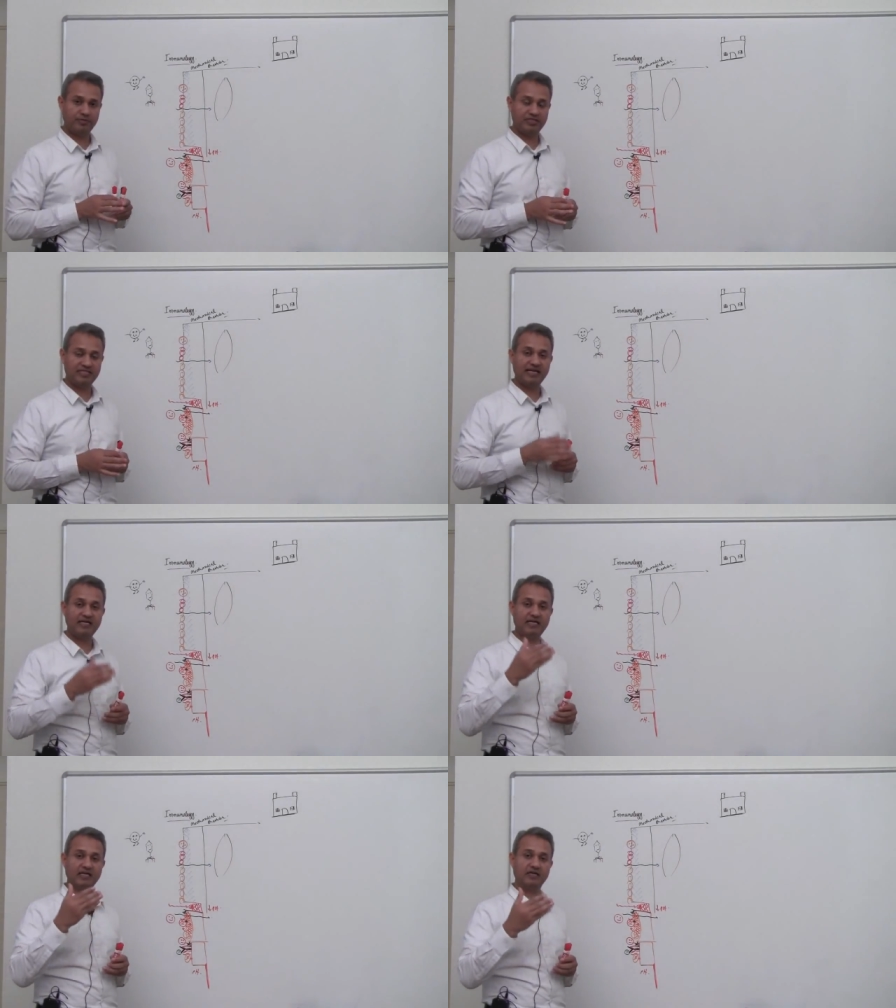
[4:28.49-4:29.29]

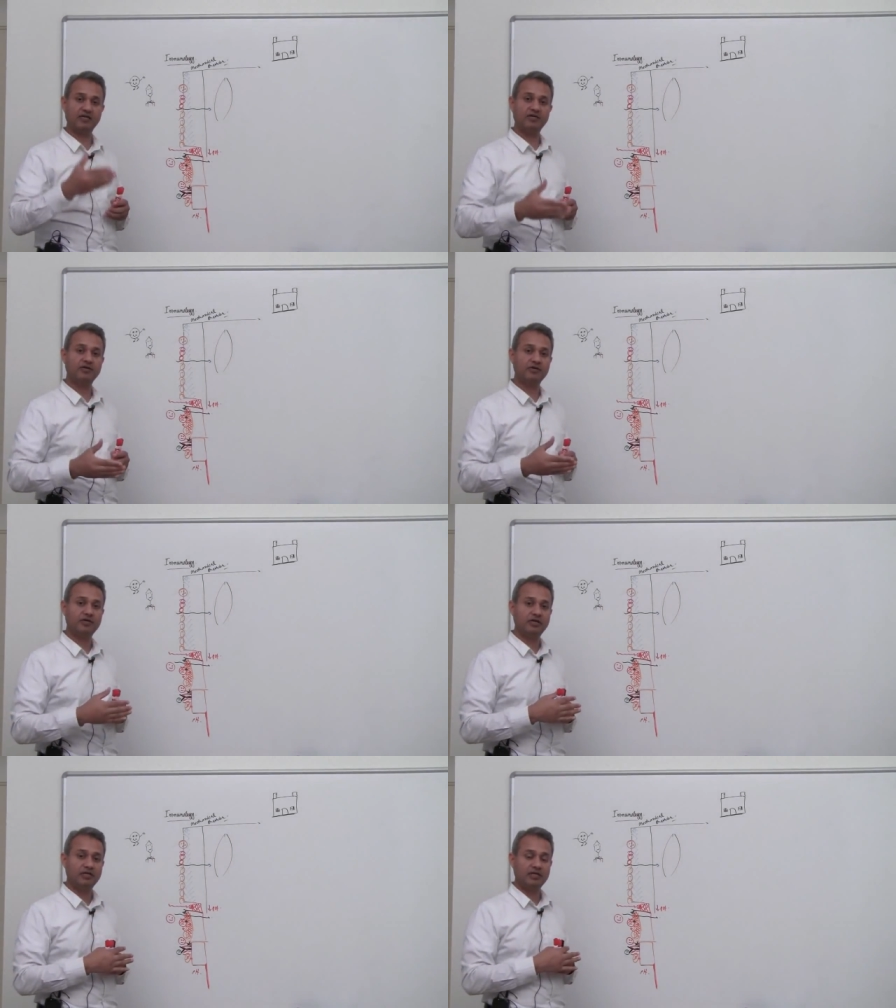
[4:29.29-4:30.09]
presenting
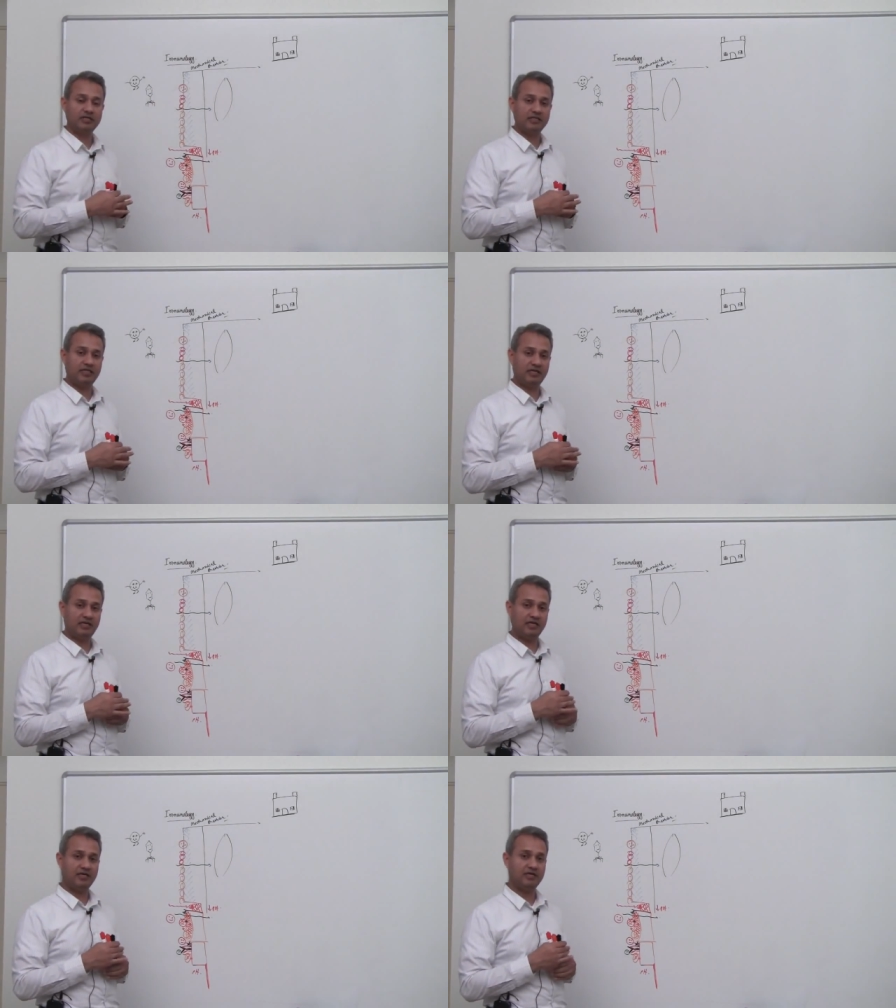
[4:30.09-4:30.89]

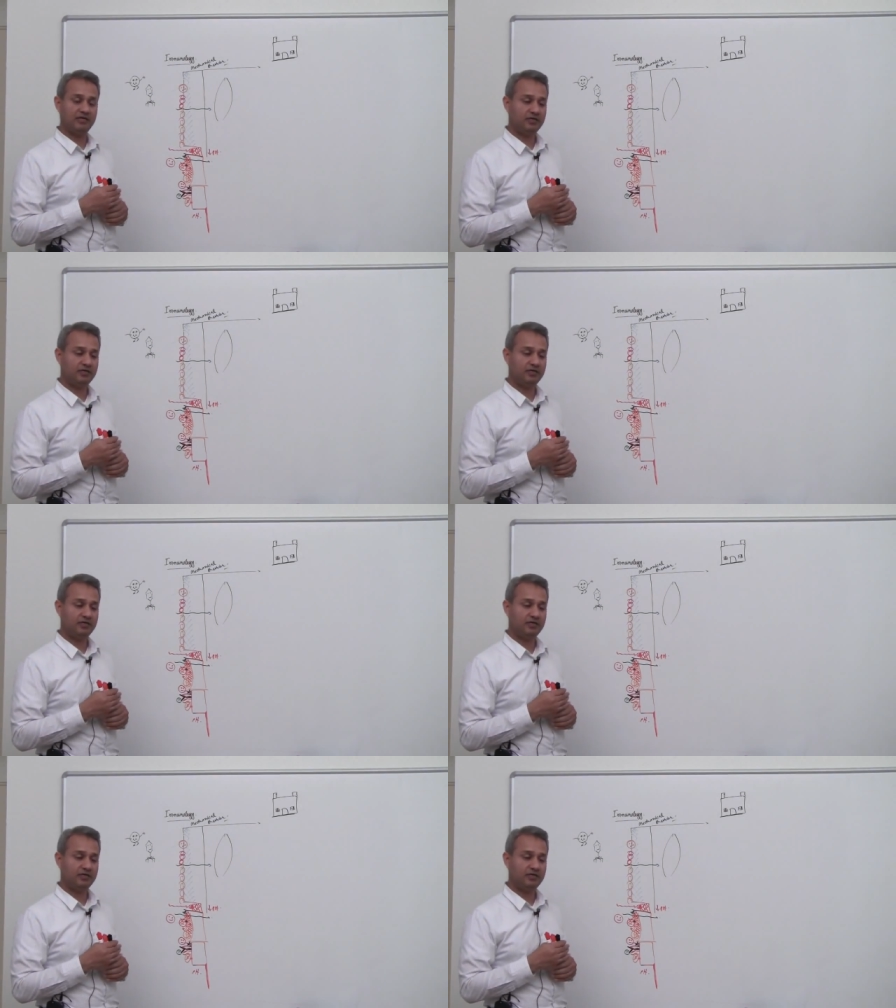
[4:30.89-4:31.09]
the,